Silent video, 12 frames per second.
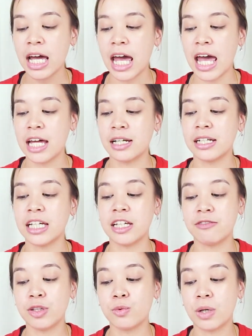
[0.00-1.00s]
And
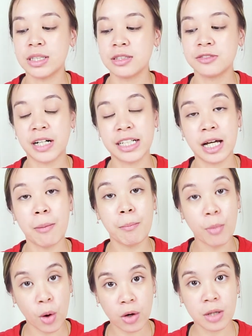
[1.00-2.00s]
if you want to find out
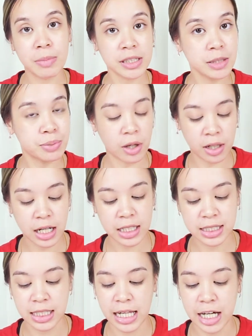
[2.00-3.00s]
more about the
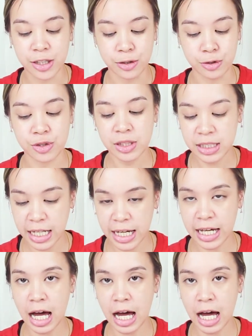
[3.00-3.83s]
products that I use today,